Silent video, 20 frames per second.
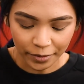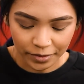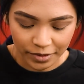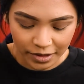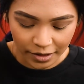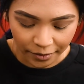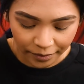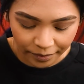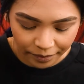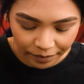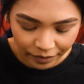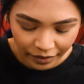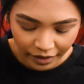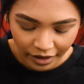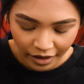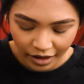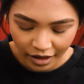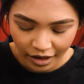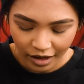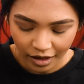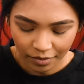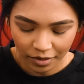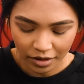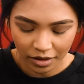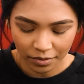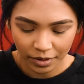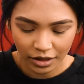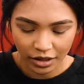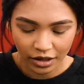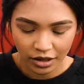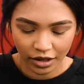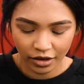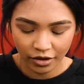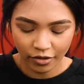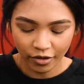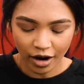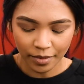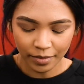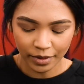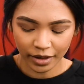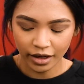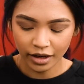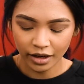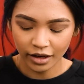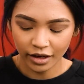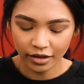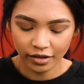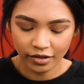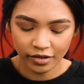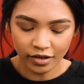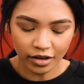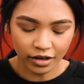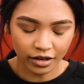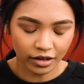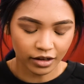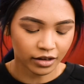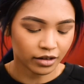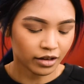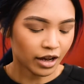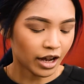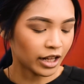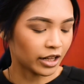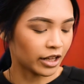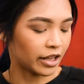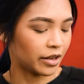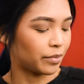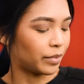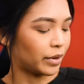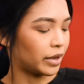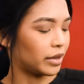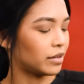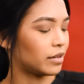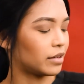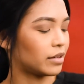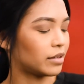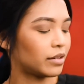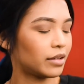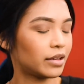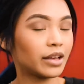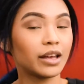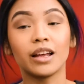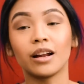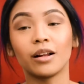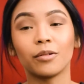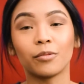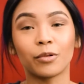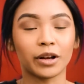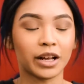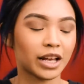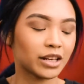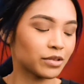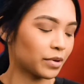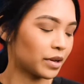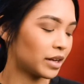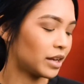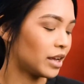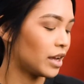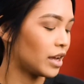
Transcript: So I'm going to be grabbing, it's not a highlight, but it'll work as one,